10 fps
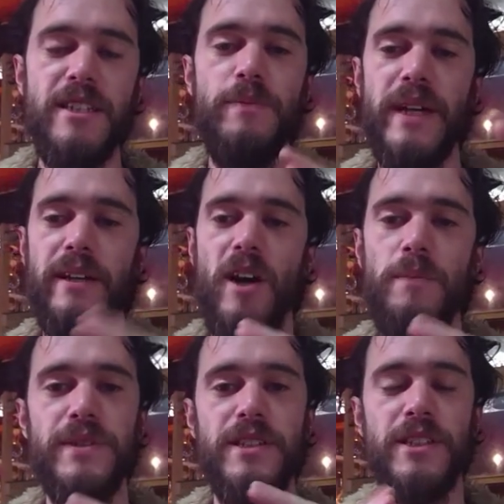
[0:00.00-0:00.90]
to be at
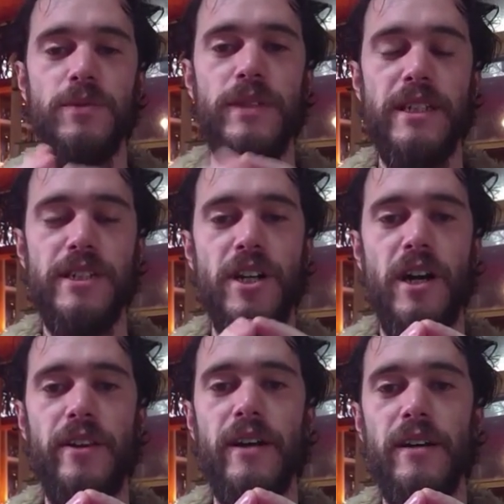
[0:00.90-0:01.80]
opposites with each
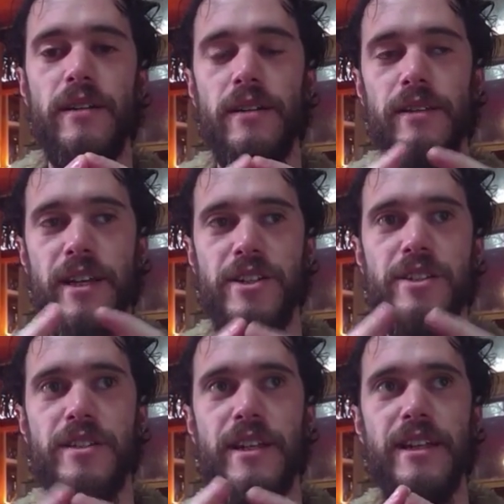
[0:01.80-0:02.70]
other. They
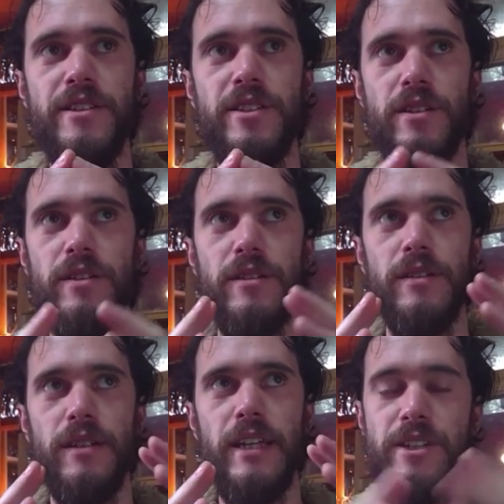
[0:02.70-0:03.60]
just need
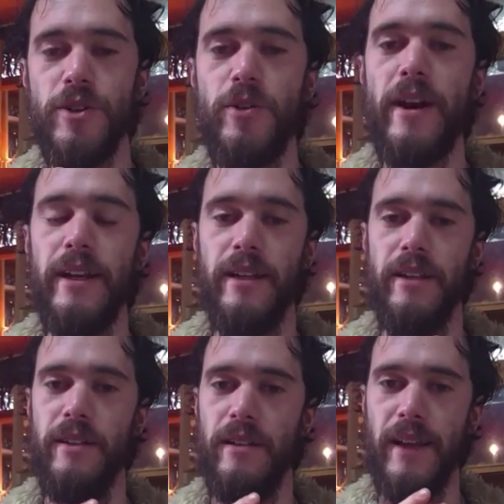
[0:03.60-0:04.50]
to integrate in
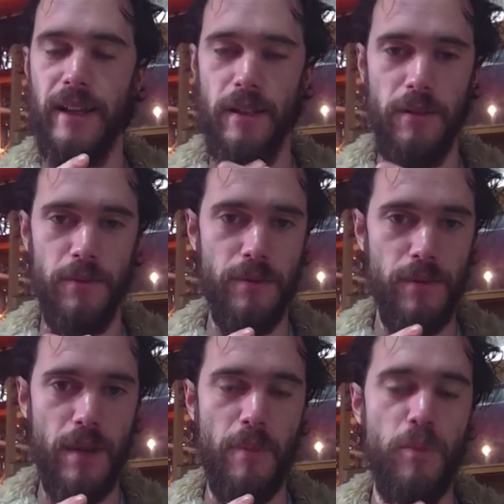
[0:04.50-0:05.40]
a like a
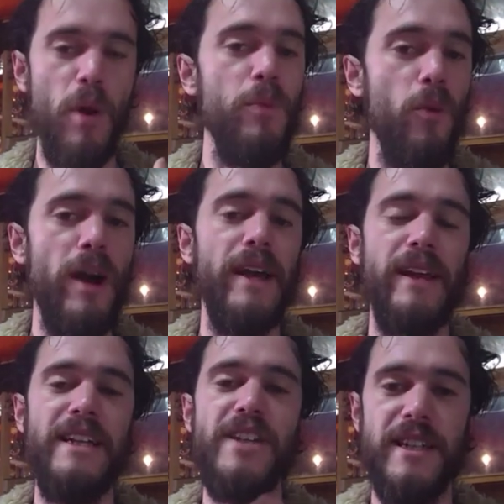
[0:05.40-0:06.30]
a proper way.
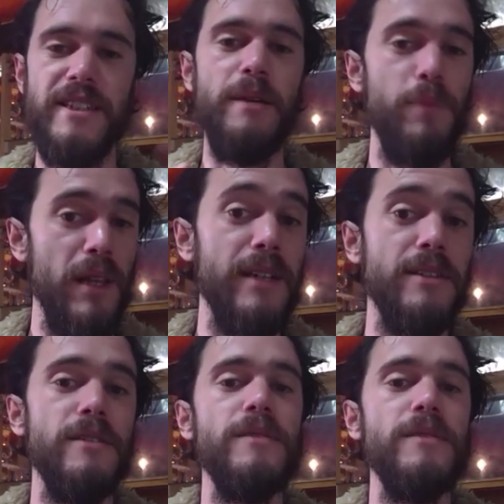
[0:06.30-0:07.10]
Each has their place.